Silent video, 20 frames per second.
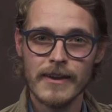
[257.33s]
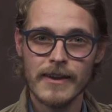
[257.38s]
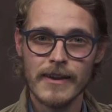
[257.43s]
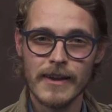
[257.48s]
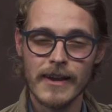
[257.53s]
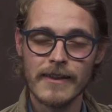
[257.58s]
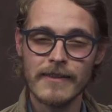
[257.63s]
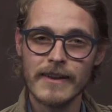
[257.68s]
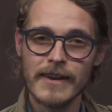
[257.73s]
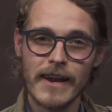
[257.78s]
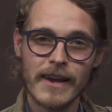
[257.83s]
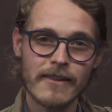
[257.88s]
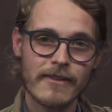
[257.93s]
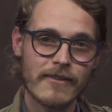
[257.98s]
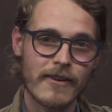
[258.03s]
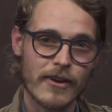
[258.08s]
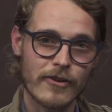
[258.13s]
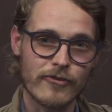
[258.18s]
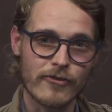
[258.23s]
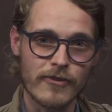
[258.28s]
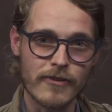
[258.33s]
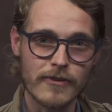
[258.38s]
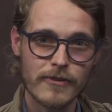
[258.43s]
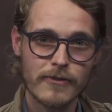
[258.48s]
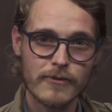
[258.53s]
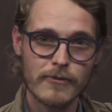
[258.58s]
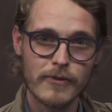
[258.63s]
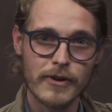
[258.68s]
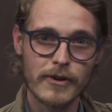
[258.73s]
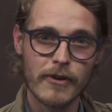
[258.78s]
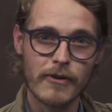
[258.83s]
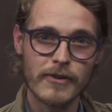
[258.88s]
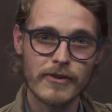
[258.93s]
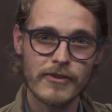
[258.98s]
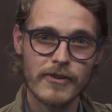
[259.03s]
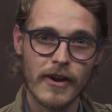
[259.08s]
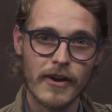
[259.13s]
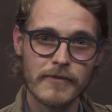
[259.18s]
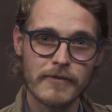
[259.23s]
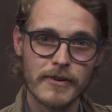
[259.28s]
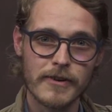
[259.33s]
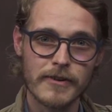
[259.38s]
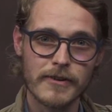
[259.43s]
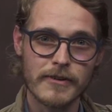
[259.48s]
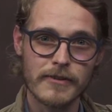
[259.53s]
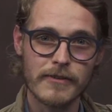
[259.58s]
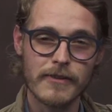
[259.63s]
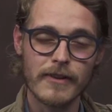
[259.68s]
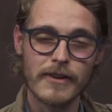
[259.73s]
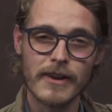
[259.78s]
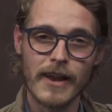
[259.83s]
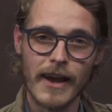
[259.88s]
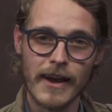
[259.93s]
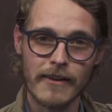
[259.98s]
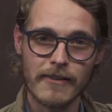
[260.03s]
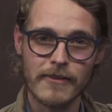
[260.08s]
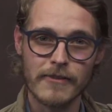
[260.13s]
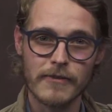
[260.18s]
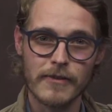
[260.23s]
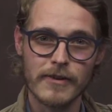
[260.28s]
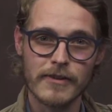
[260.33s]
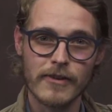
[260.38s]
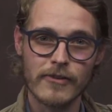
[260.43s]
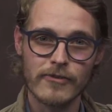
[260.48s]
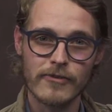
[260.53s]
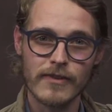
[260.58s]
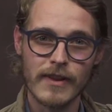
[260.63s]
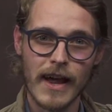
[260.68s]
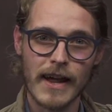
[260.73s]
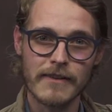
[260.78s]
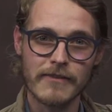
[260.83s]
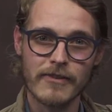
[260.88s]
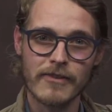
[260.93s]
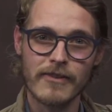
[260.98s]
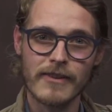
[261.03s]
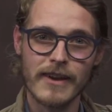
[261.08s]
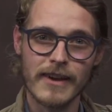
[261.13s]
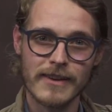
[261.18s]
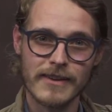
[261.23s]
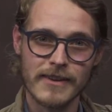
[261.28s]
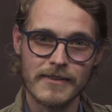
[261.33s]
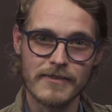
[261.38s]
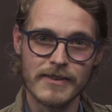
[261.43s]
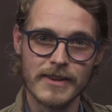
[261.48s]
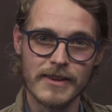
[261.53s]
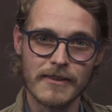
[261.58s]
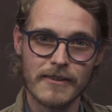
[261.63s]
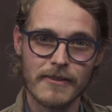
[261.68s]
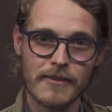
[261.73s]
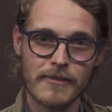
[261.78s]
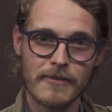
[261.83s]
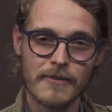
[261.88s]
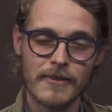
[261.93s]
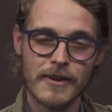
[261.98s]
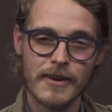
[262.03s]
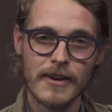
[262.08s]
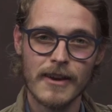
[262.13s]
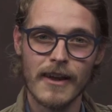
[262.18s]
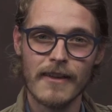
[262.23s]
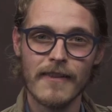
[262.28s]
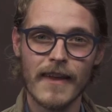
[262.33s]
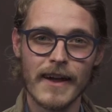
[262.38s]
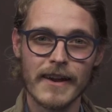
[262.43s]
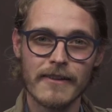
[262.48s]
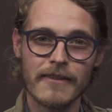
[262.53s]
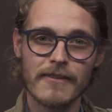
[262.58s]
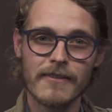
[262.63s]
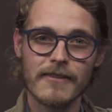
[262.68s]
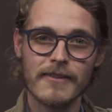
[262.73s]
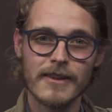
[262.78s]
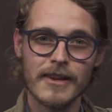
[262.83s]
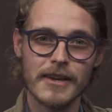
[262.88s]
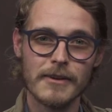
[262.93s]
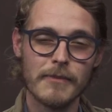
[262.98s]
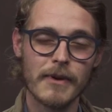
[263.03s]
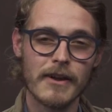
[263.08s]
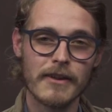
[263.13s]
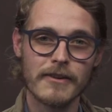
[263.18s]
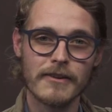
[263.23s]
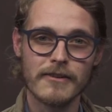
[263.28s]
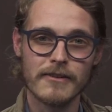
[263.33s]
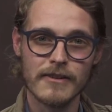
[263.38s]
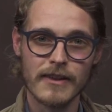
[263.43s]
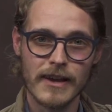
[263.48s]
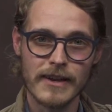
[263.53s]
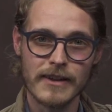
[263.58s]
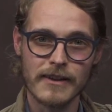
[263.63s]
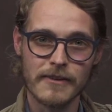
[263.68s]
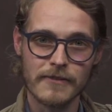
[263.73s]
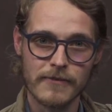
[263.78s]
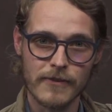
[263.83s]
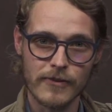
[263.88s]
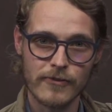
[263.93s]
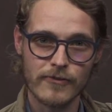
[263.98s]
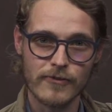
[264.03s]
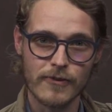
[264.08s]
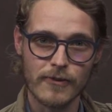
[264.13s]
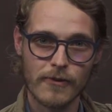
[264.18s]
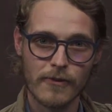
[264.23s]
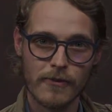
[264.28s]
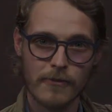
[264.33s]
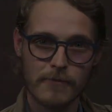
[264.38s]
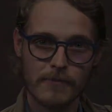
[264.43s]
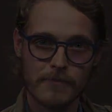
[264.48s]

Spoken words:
In the next section, we're going to cover the next of our digital advocacy activities, and that is emailing your elected officials.